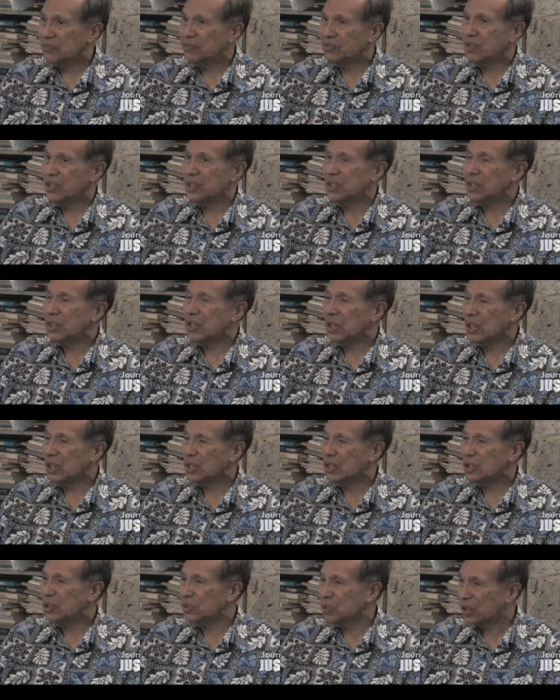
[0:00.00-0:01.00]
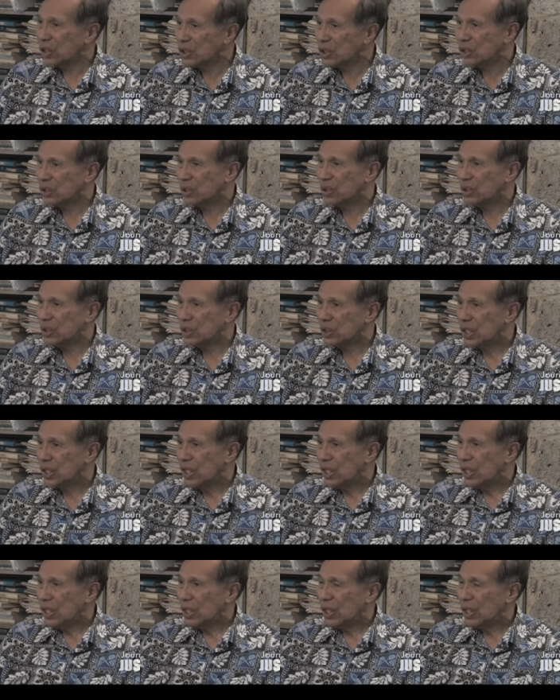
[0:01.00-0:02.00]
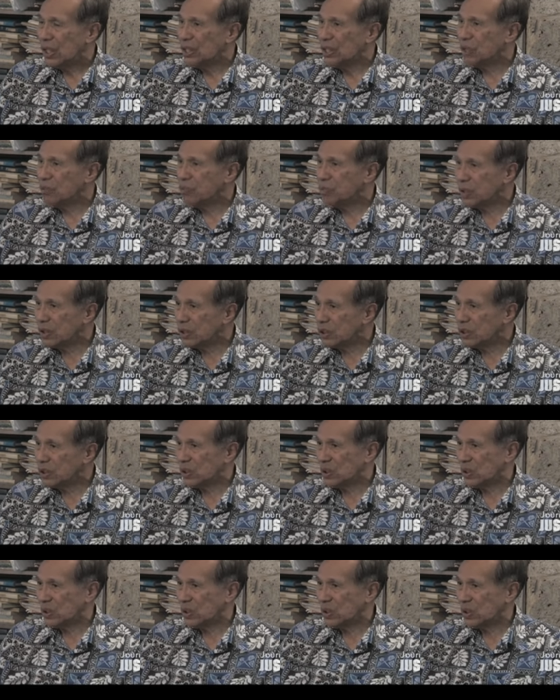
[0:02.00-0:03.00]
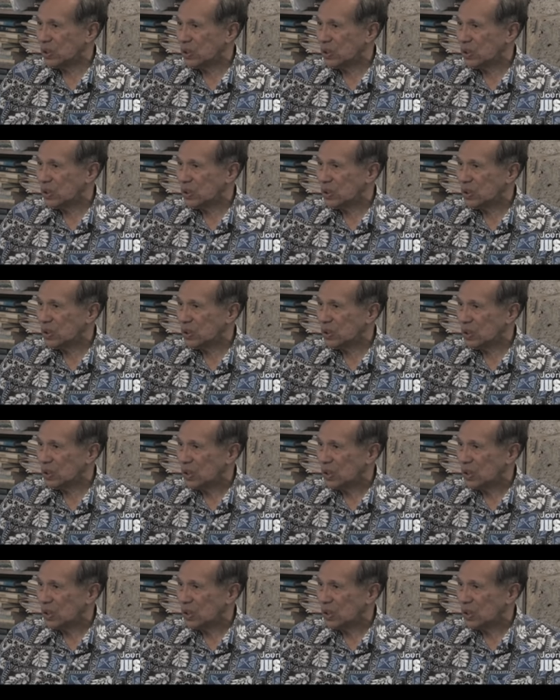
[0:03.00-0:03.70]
for incarceration mm-hmm. in the prisons, mm-hmm.